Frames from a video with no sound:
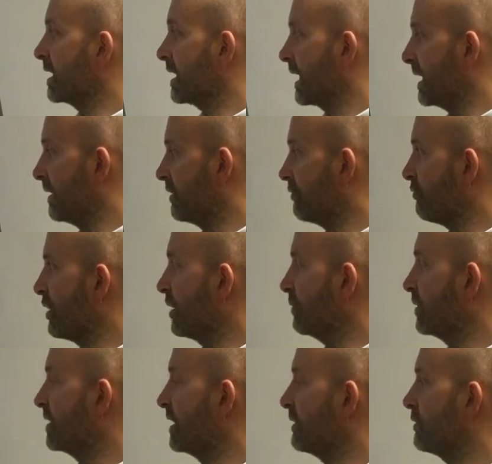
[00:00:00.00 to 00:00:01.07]
getting the right
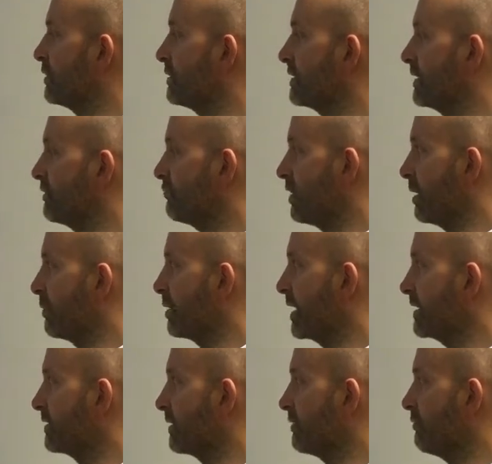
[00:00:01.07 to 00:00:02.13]
materials in the right
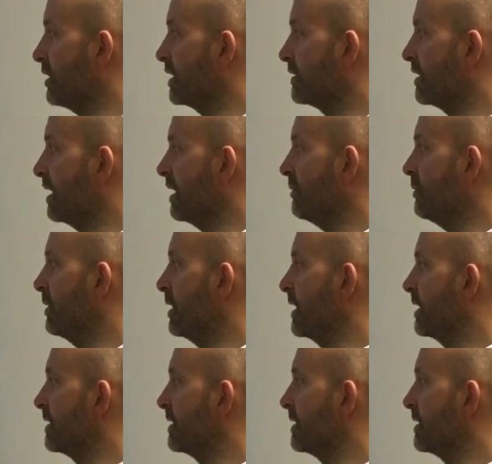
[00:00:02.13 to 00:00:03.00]
place at the right time.